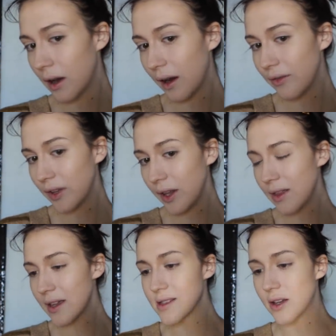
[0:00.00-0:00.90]
I feel like
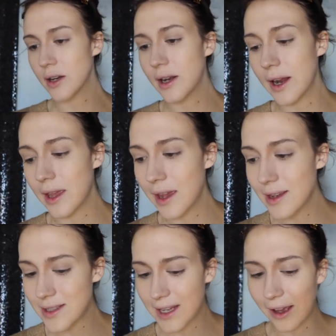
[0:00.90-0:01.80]
that's good. I
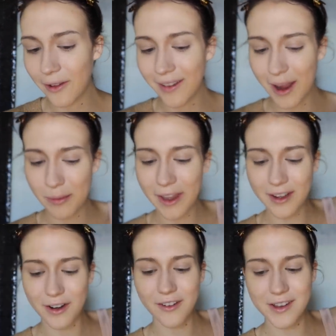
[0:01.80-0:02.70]
can't tell. I'm
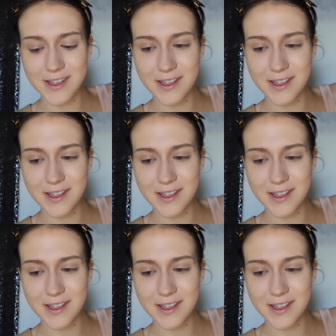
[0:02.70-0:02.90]
like nervous.